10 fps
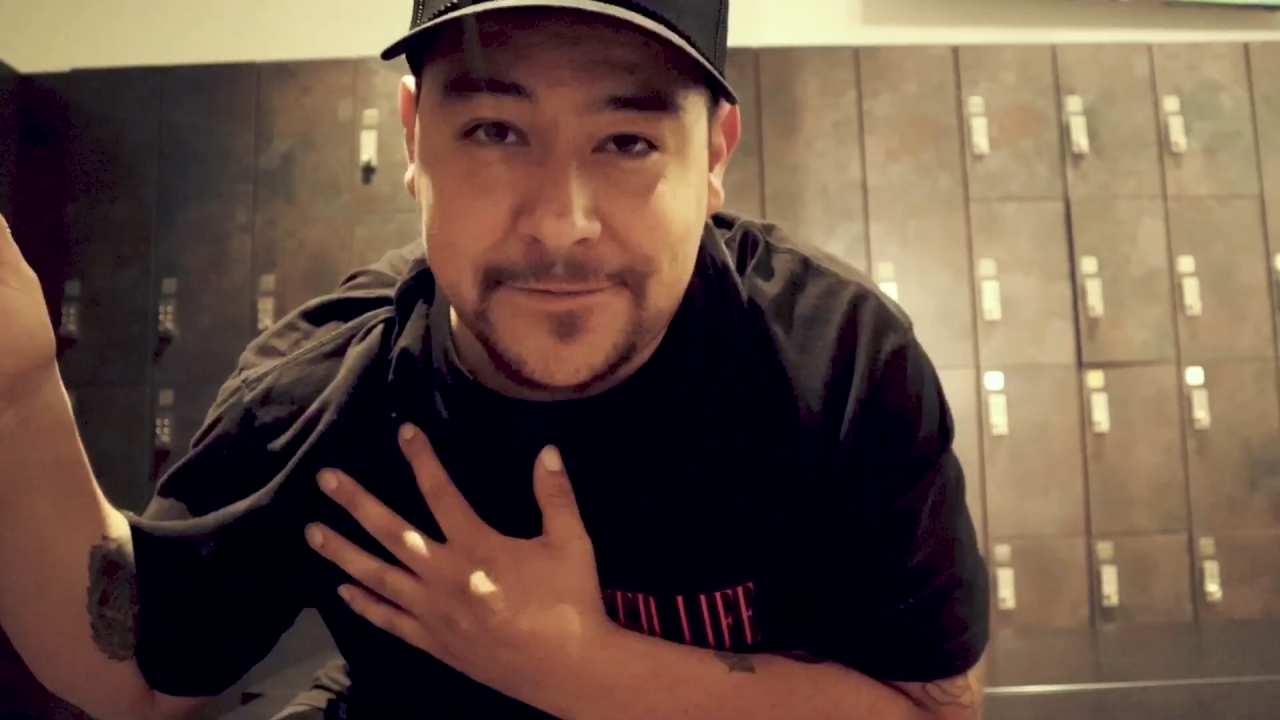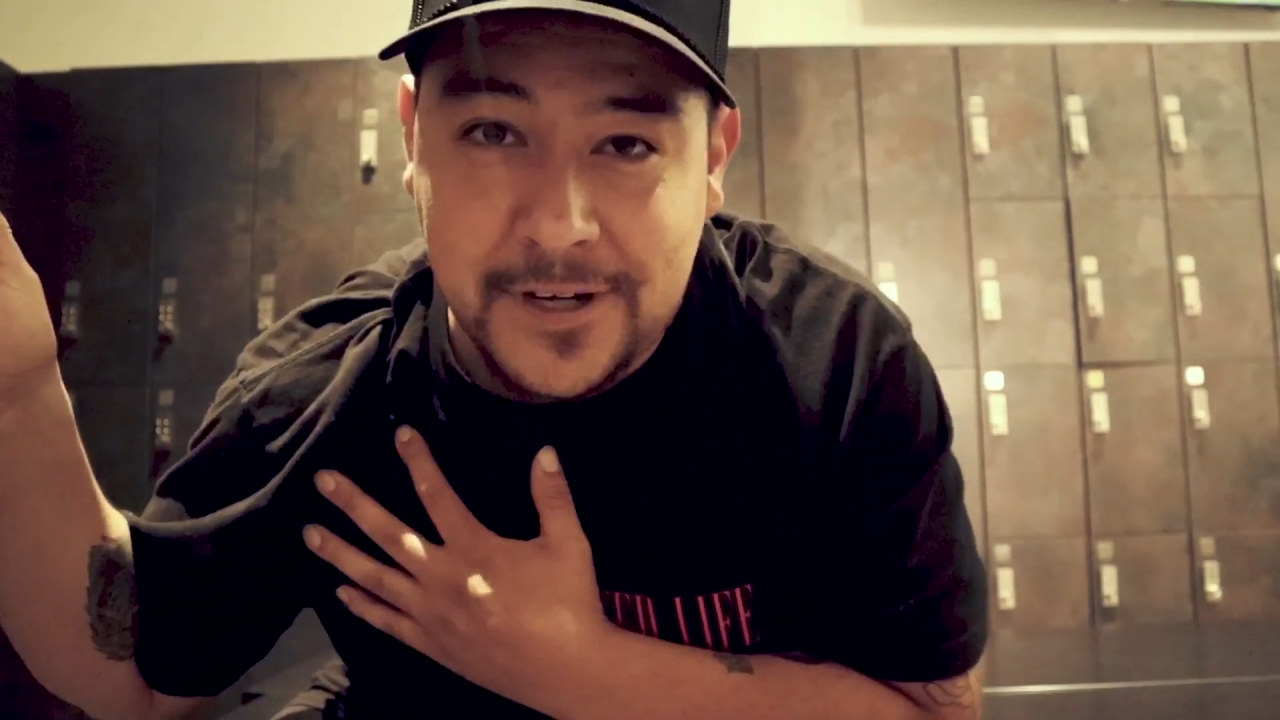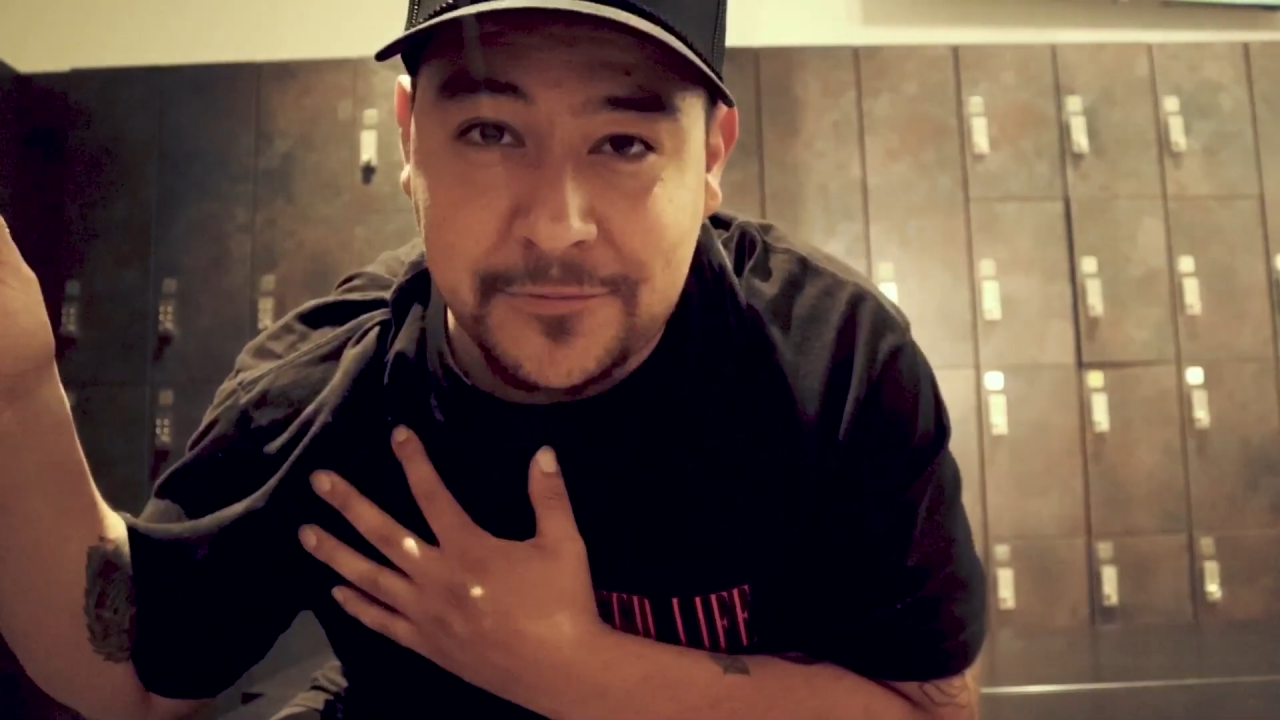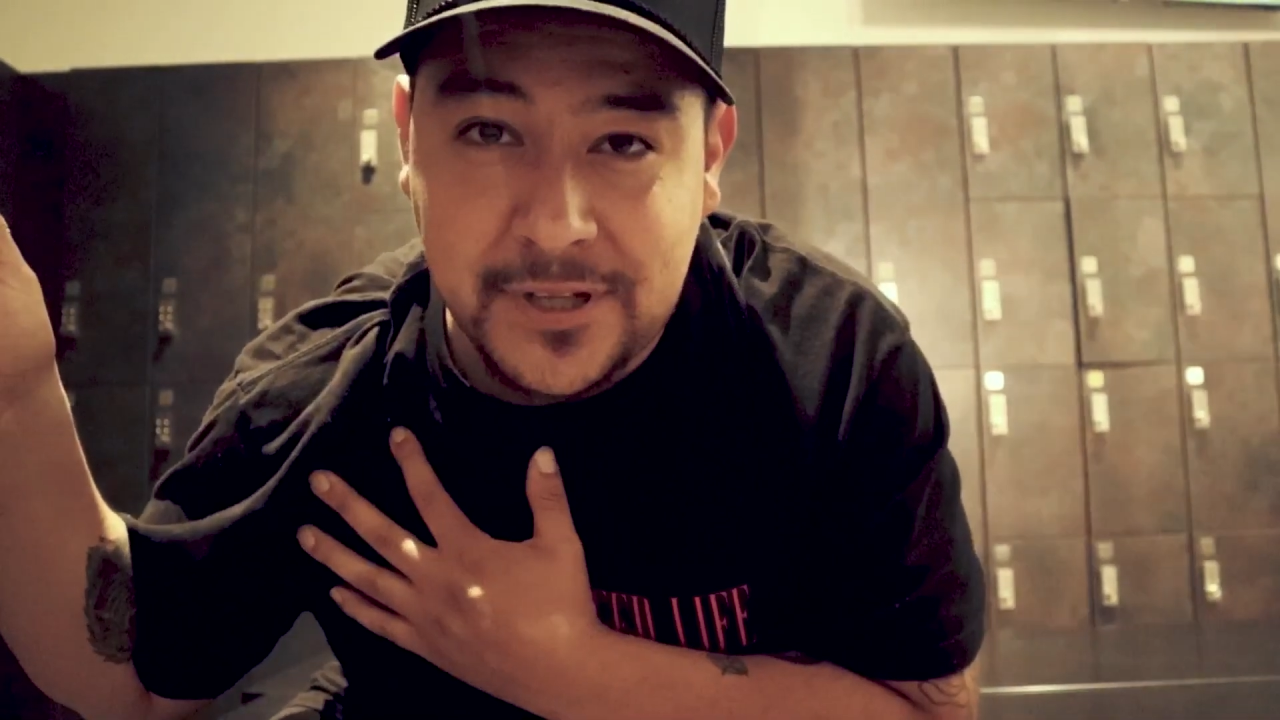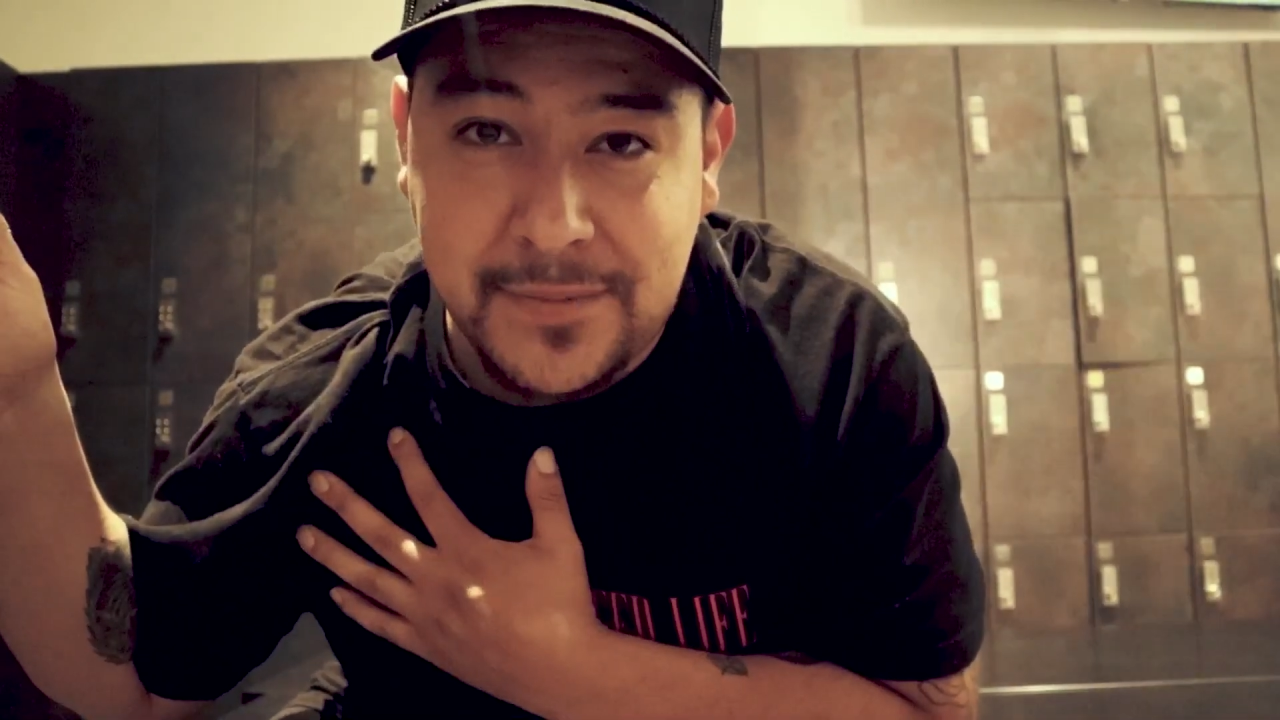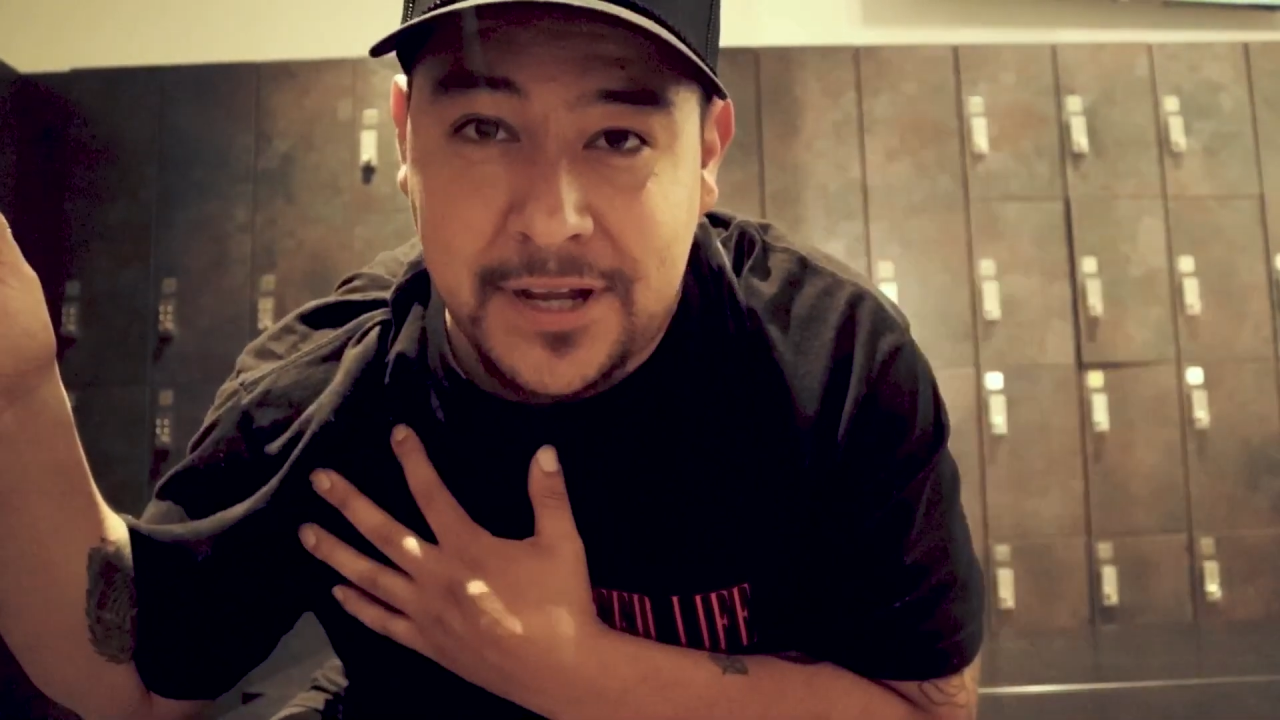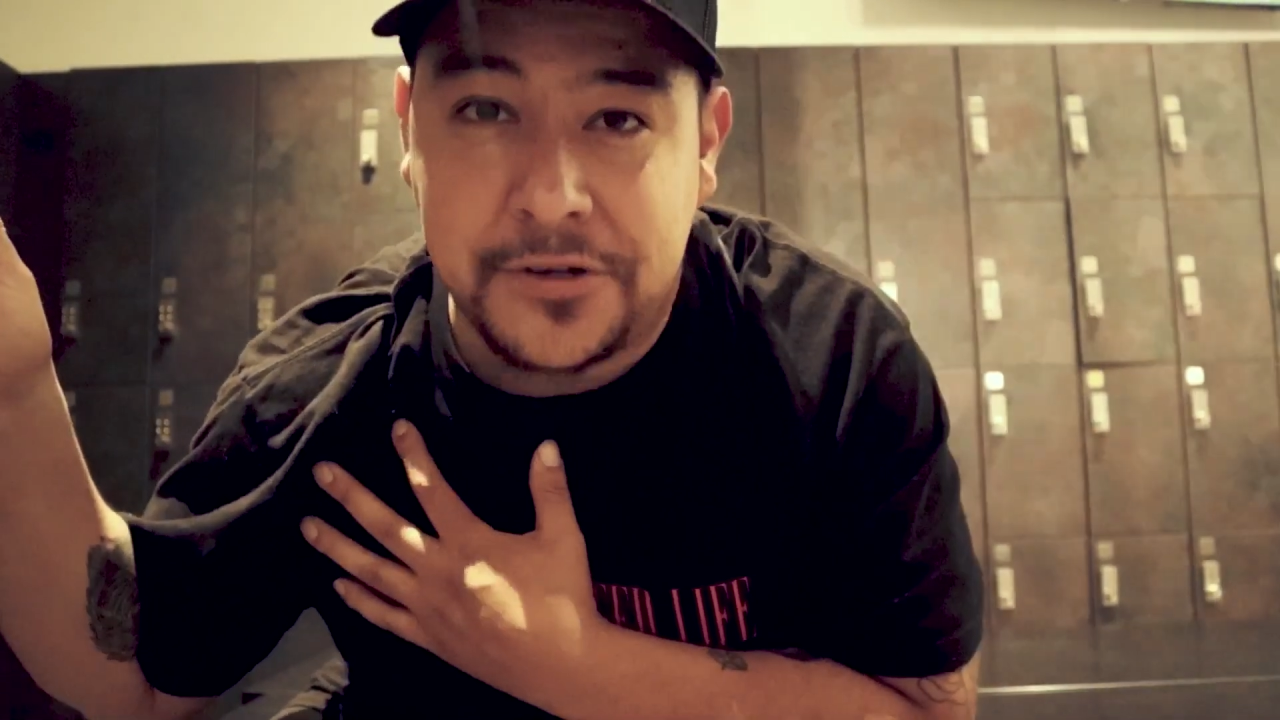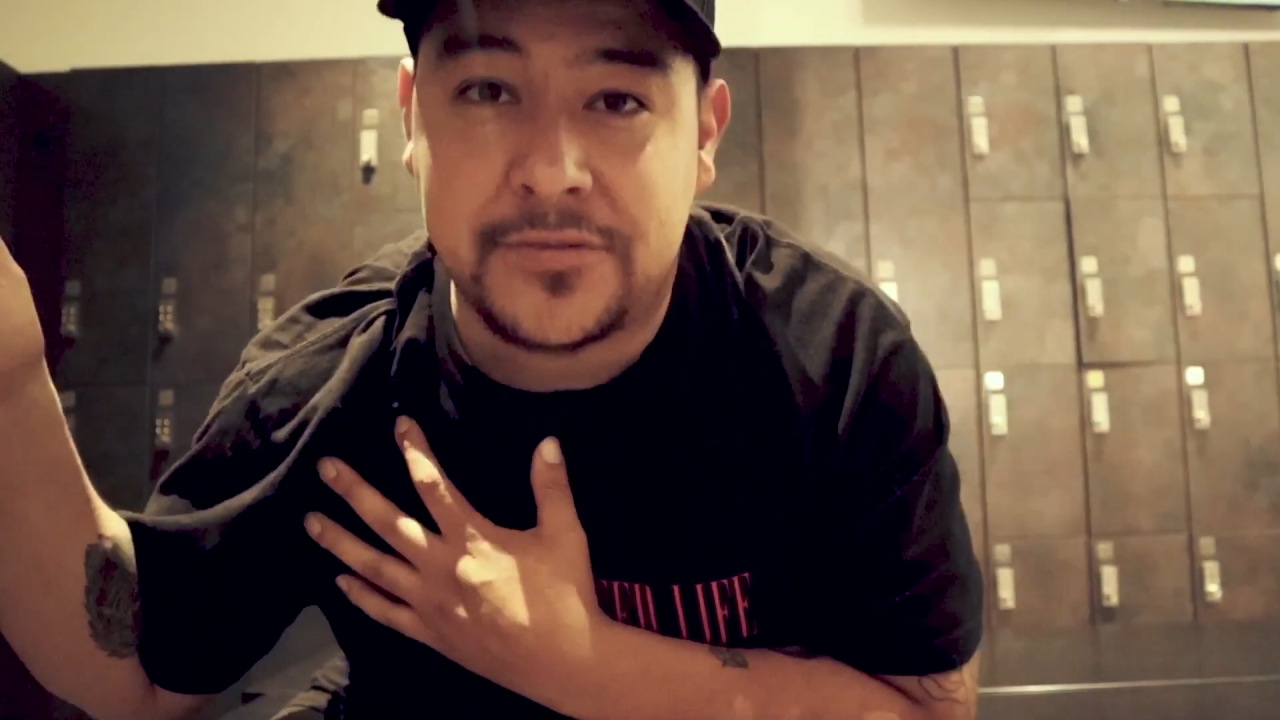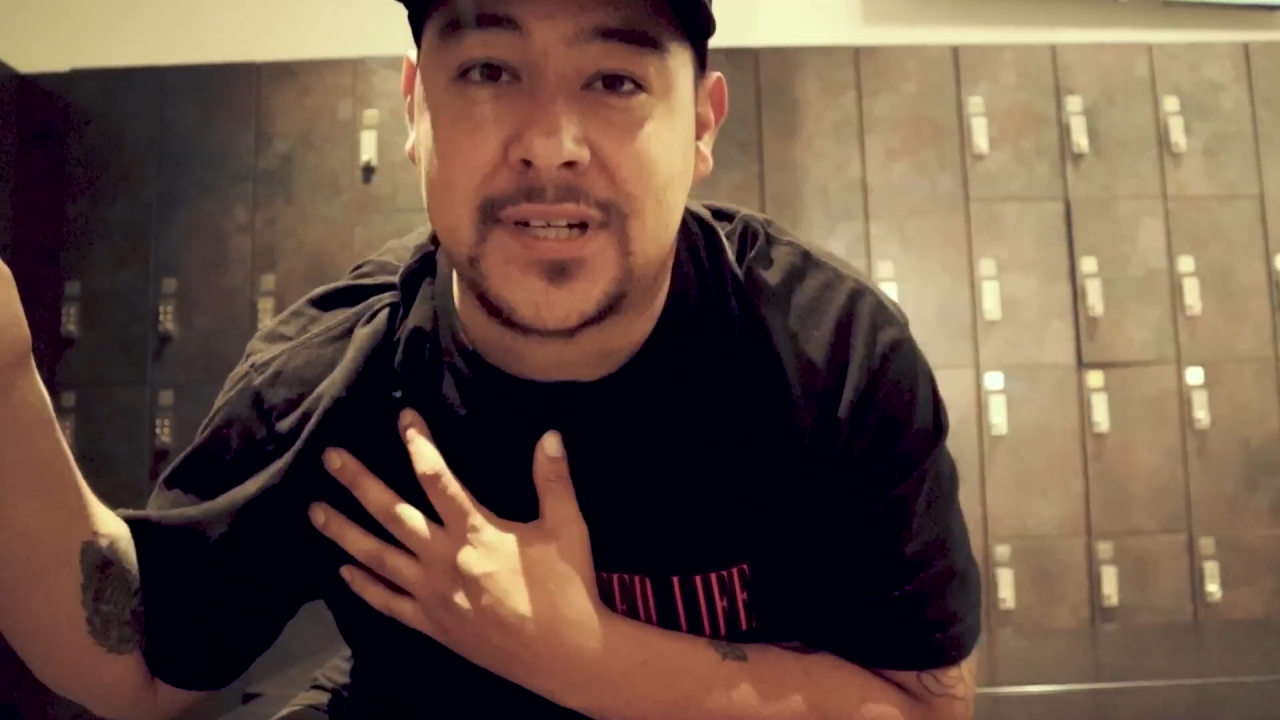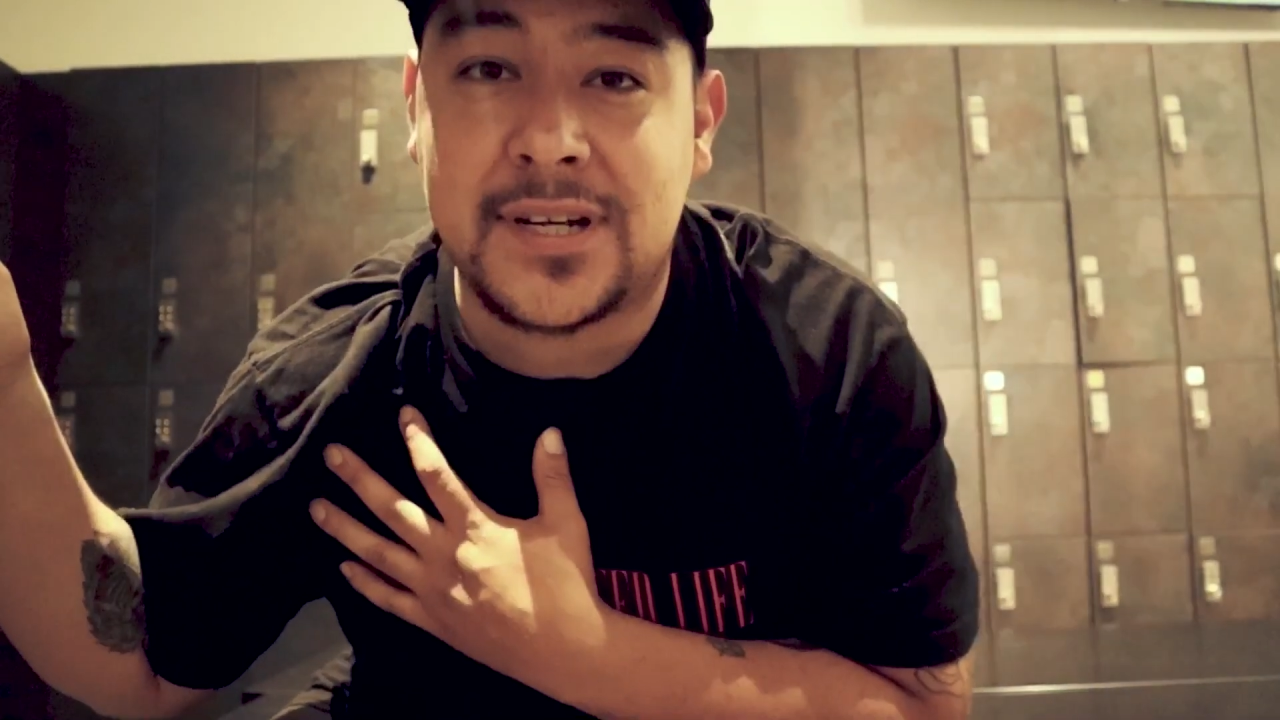fun with my
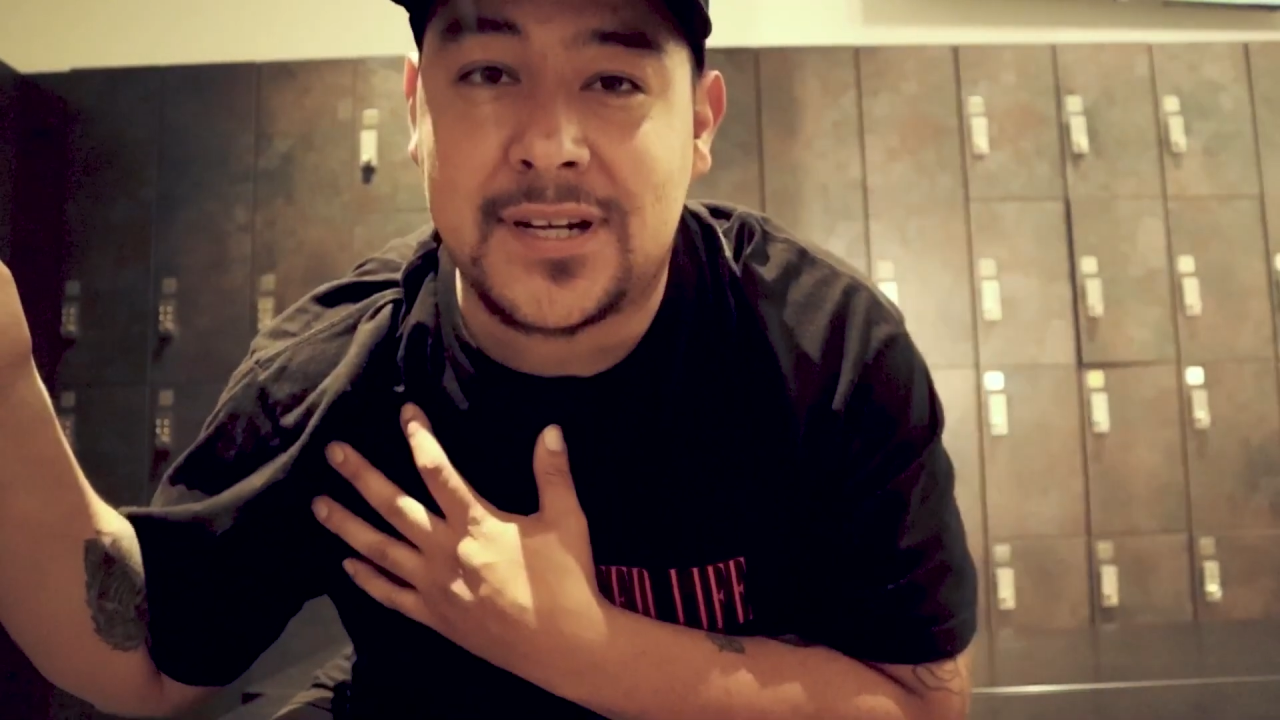own